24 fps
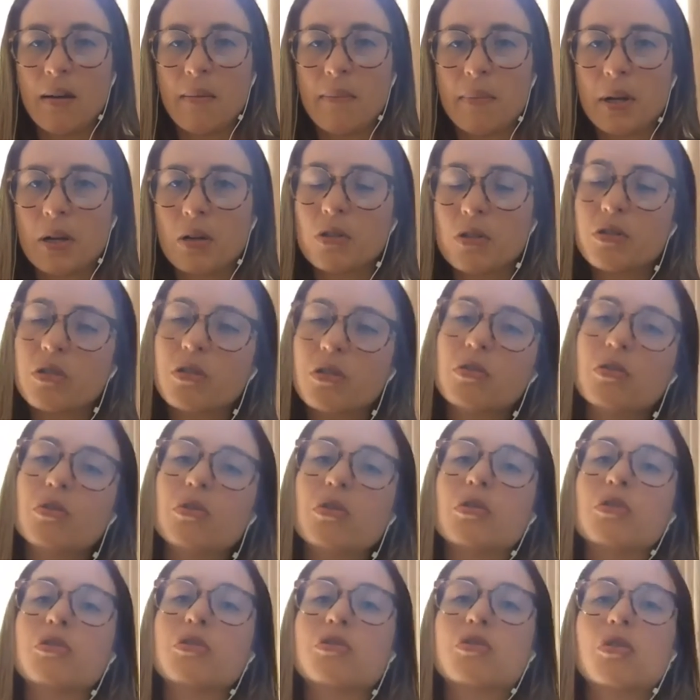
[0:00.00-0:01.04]
but also to
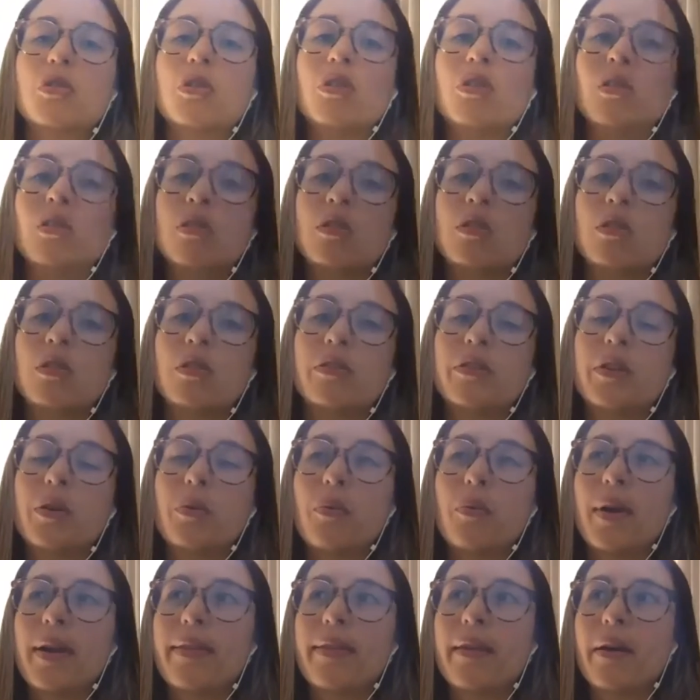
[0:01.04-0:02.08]
control the
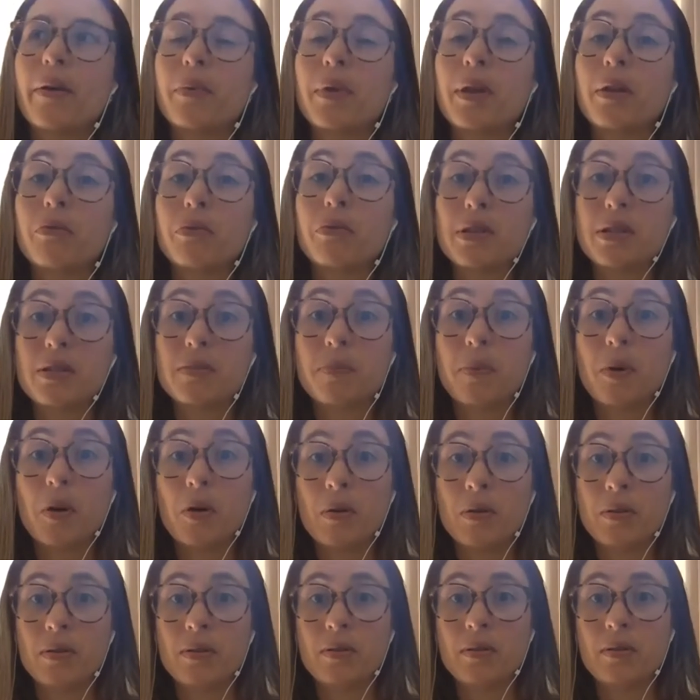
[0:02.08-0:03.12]
way that we
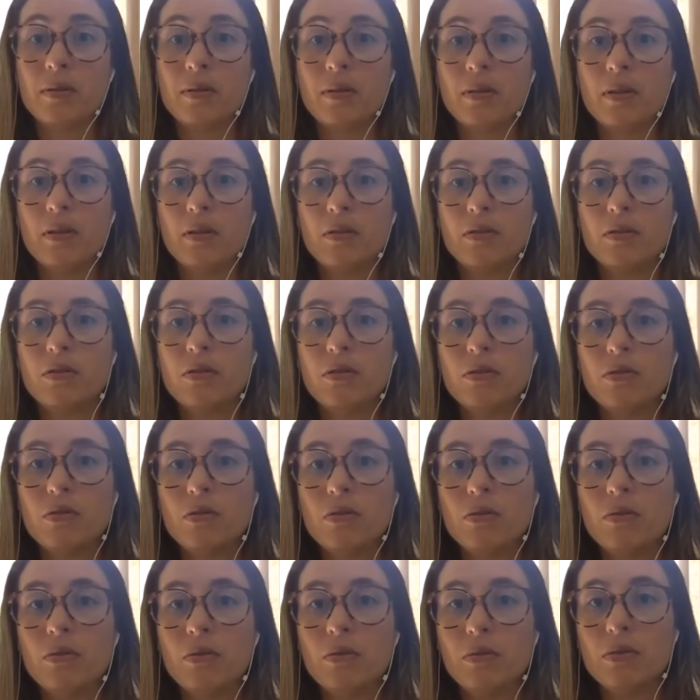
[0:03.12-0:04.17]
respond
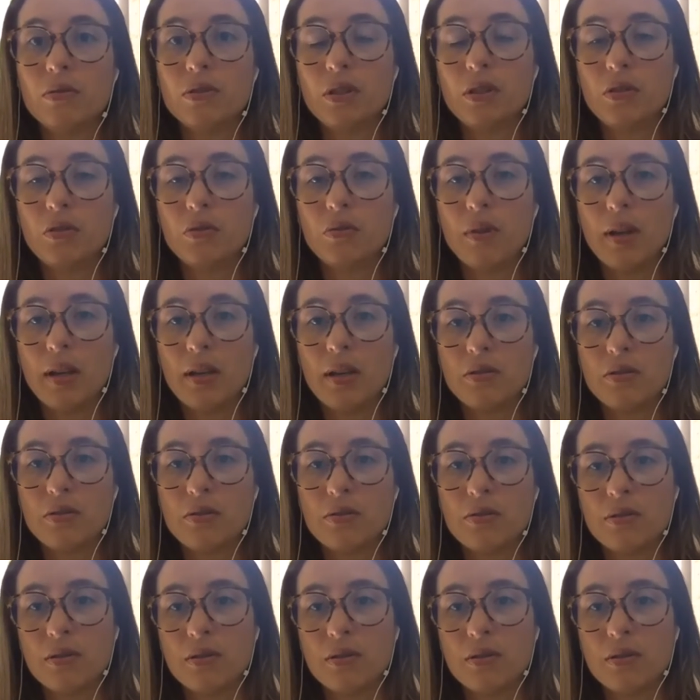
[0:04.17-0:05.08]
to situations.